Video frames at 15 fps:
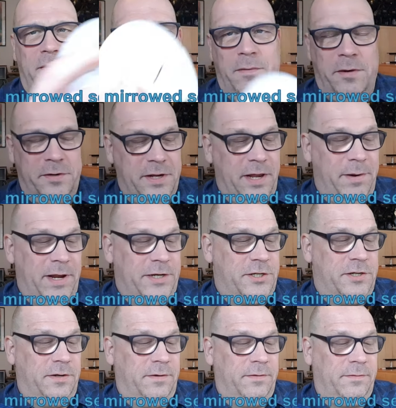Wrong
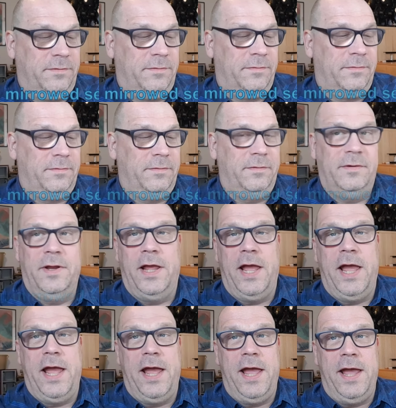direction.
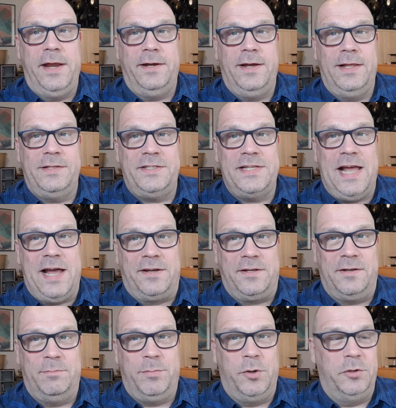And let's start
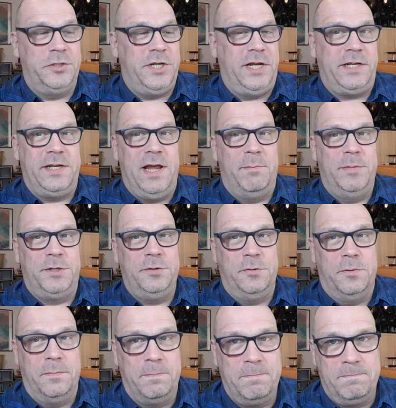project number
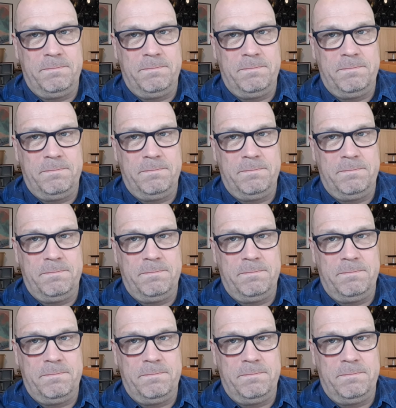two.